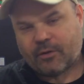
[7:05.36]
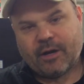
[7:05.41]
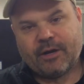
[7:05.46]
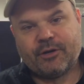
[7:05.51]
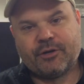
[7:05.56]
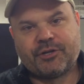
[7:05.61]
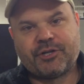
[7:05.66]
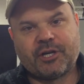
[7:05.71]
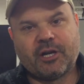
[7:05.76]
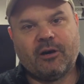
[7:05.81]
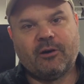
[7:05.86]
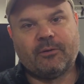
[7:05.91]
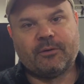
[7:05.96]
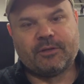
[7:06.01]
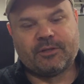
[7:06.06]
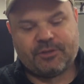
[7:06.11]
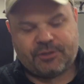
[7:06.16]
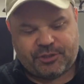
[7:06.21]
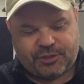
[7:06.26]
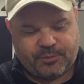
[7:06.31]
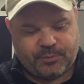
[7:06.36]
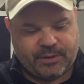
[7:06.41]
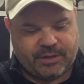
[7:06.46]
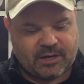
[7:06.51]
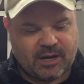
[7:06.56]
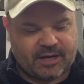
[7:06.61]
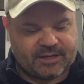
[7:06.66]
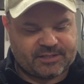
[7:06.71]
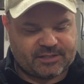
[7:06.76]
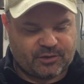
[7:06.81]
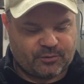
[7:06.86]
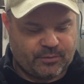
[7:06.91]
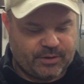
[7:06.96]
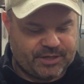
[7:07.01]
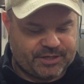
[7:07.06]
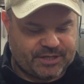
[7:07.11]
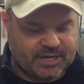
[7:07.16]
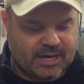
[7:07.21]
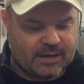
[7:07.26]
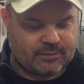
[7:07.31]
at your show. It should be nice to
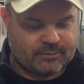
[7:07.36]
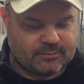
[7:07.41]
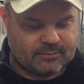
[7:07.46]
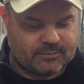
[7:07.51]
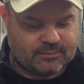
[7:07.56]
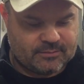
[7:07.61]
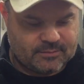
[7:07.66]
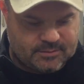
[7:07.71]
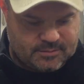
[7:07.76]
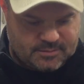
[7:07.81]
reach out and